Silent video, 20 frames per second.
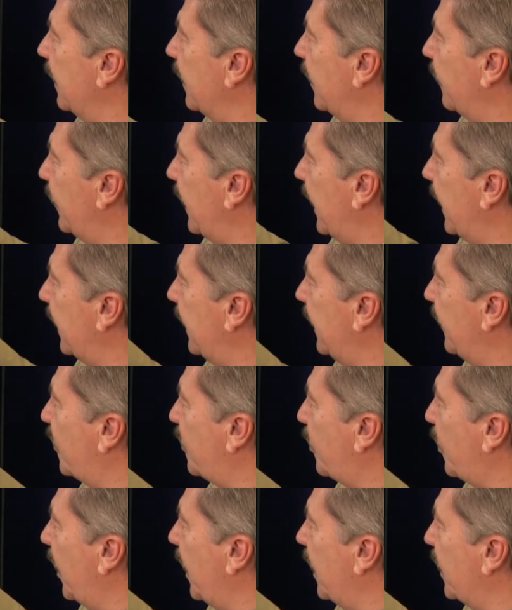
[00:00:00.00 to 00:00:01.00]
the flag leaf
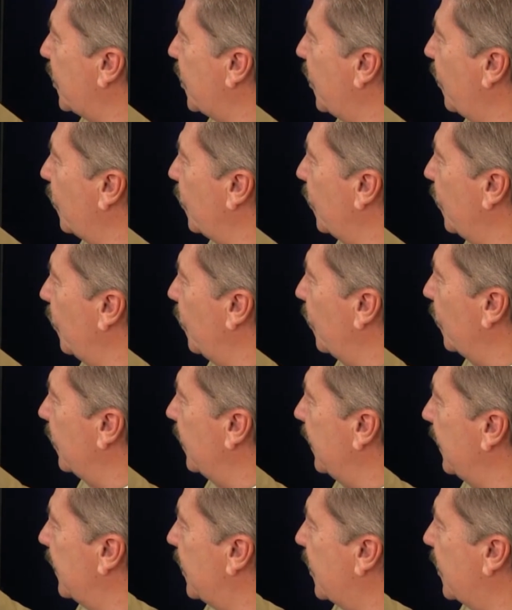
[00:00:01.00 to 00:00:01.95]
spray has gone on,